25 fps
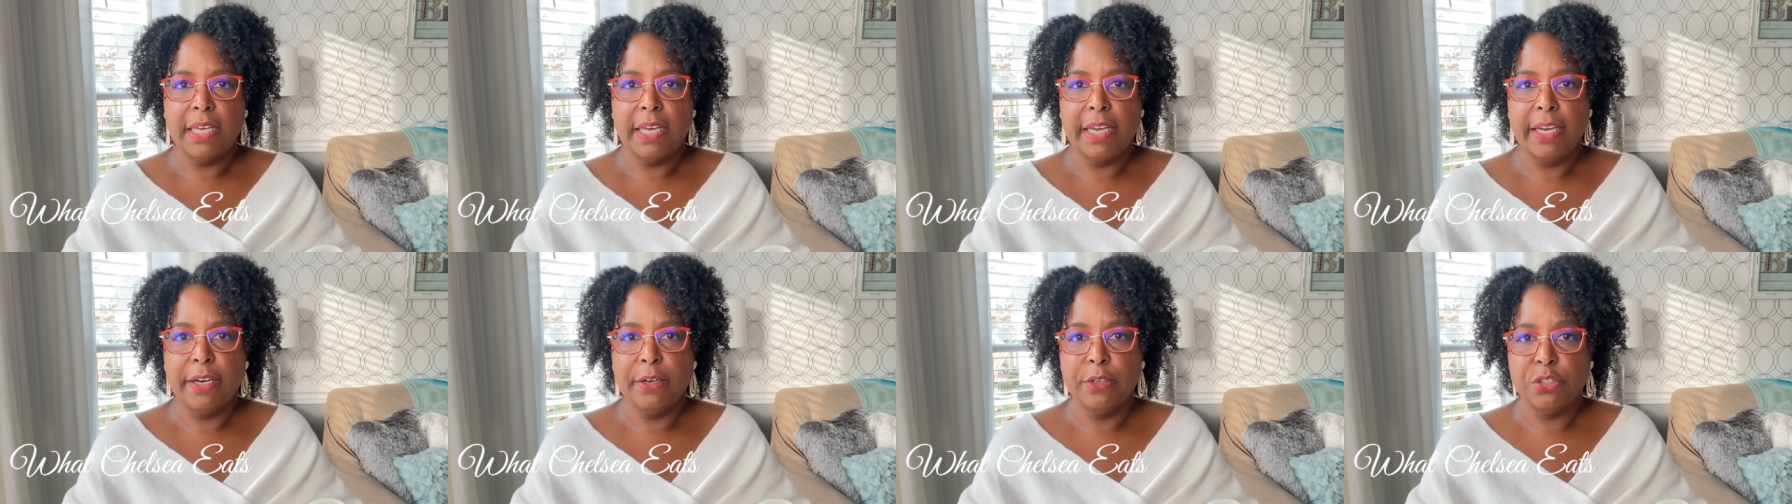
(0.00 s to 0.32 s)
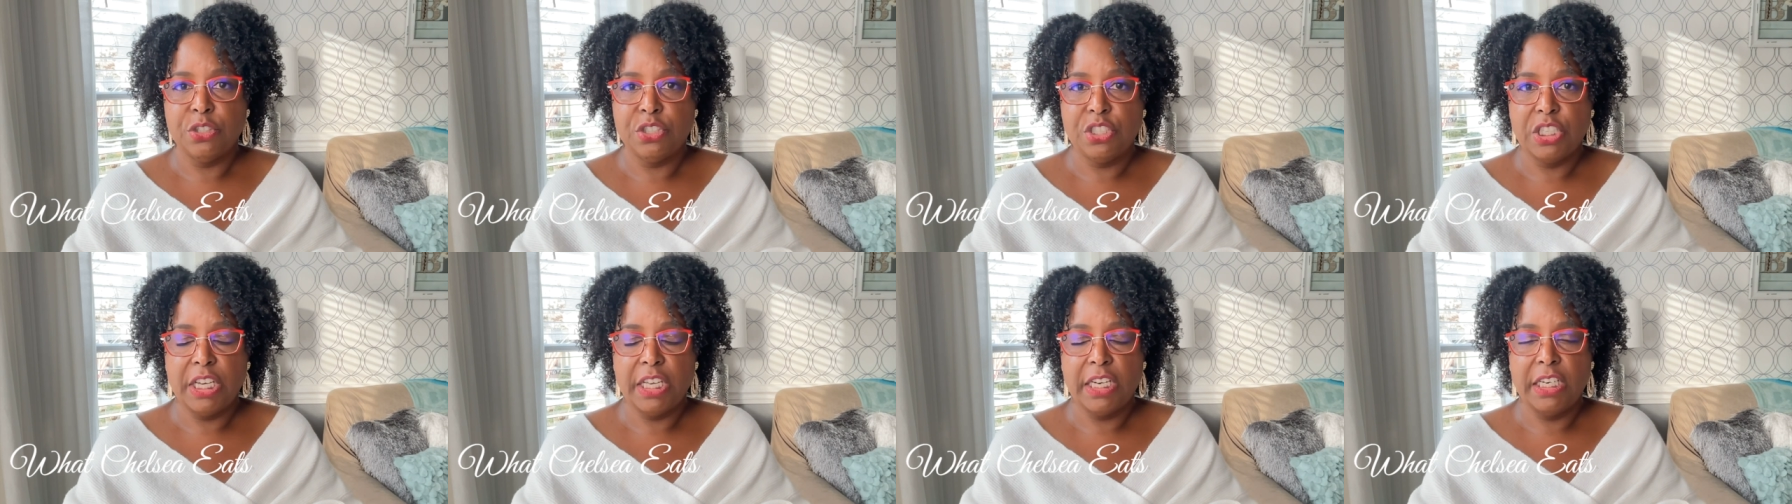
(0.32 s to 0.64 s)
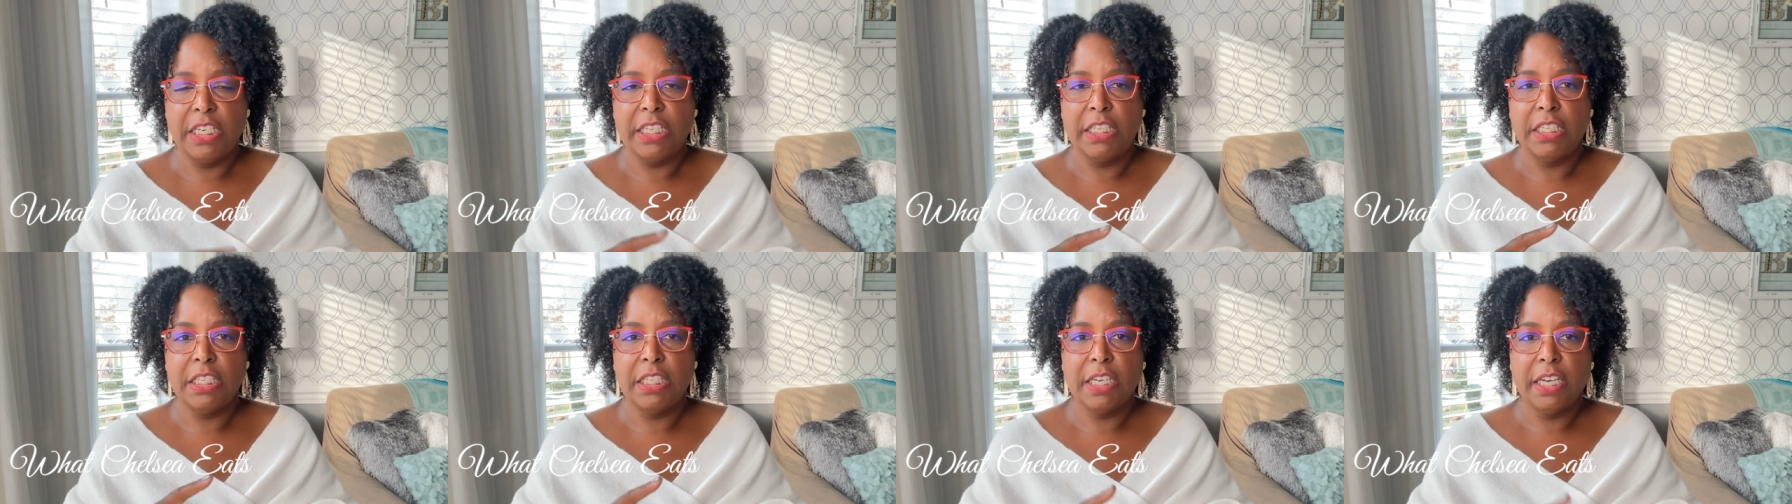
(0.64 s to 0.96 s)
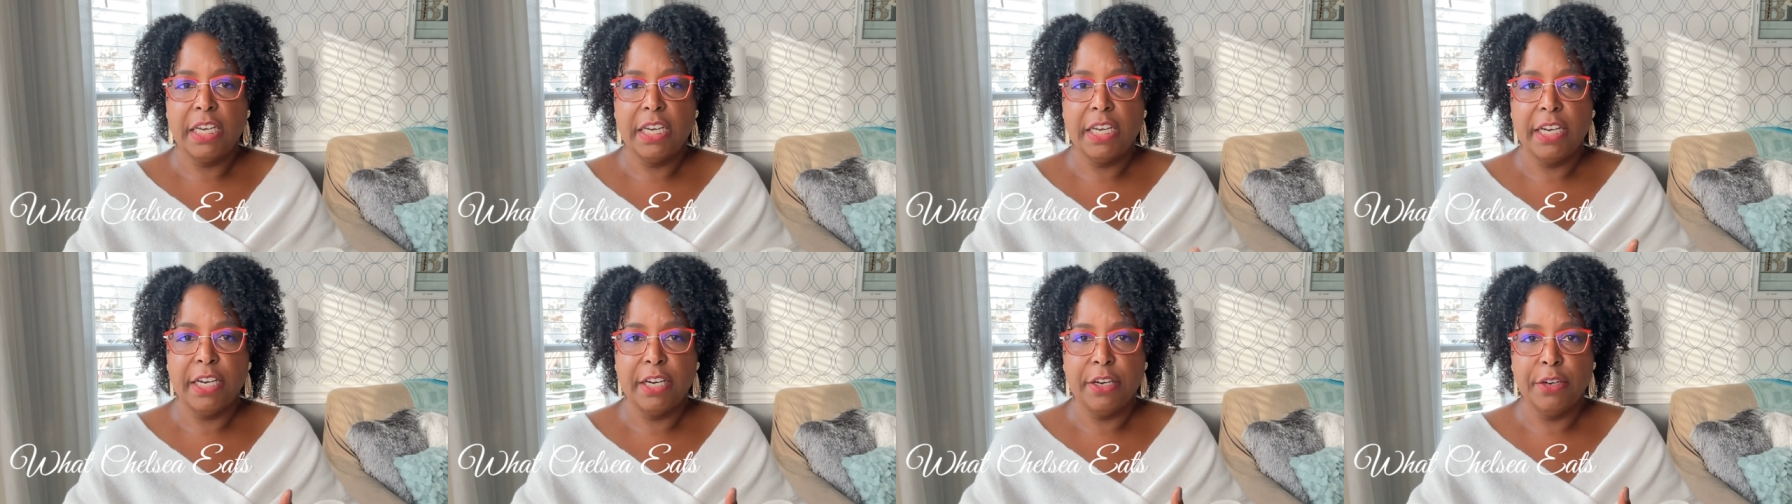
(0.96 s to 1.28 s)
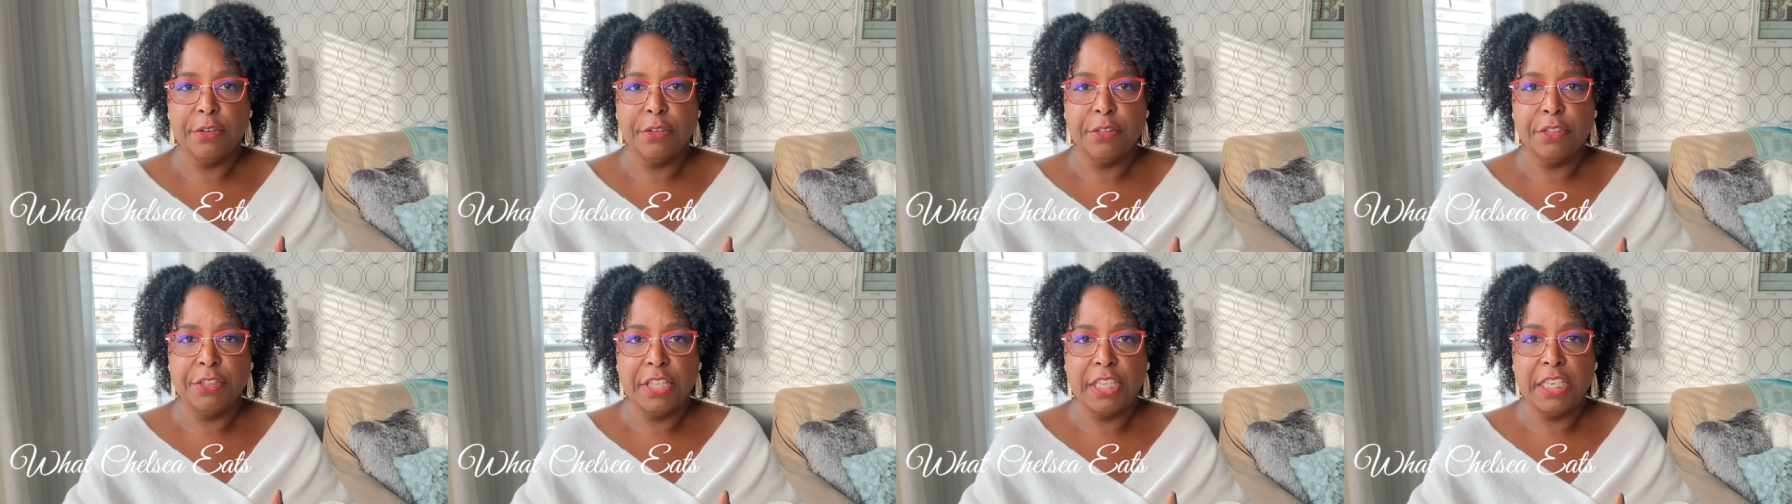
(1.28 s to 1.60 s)
hair shedding,
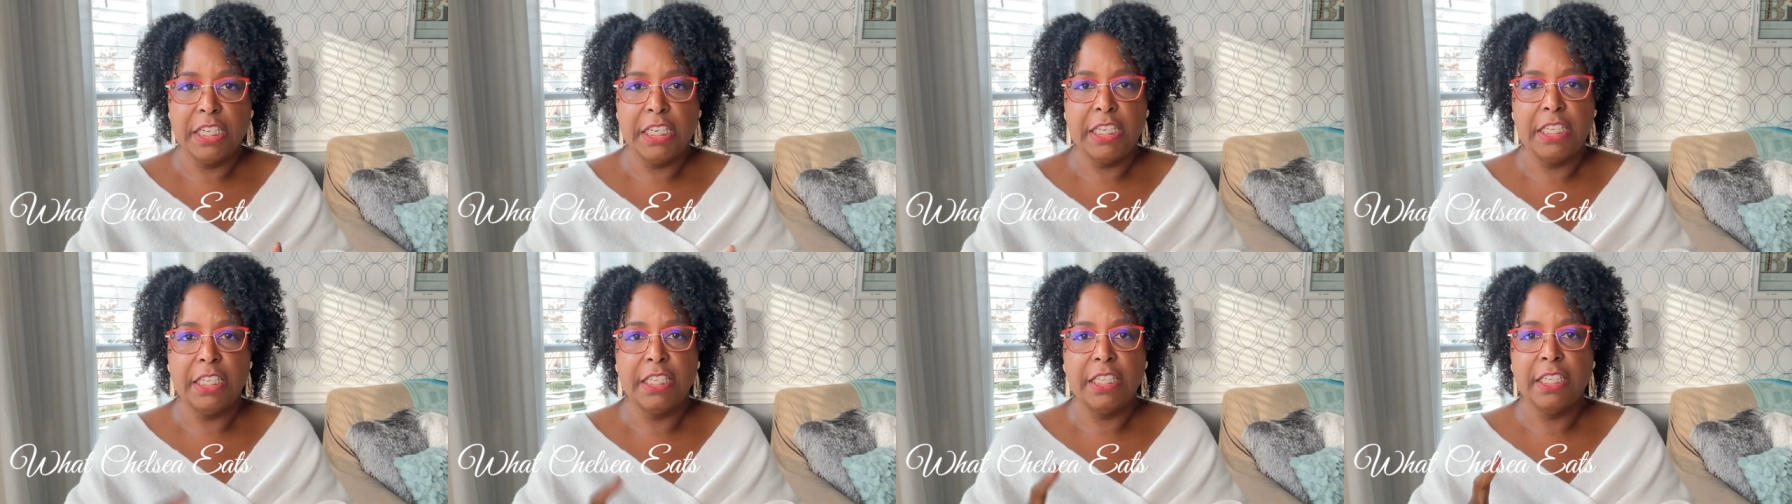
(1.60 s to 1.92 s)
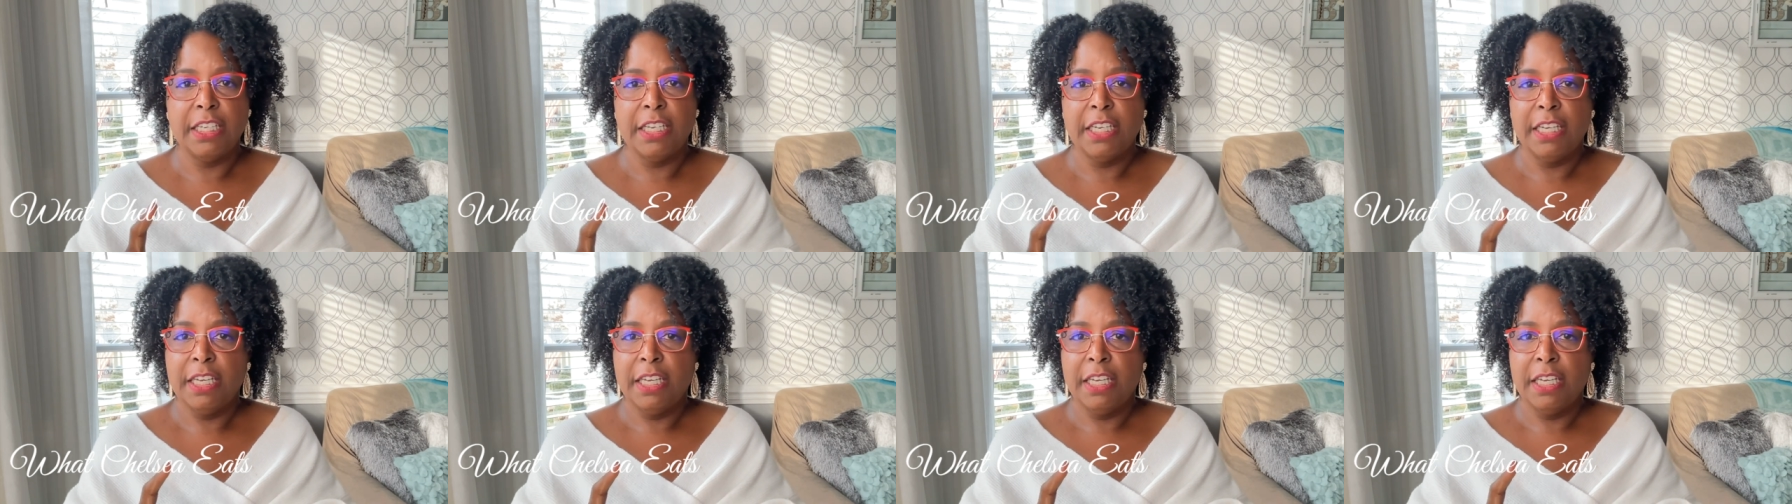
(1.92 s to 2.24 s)
hair thinning,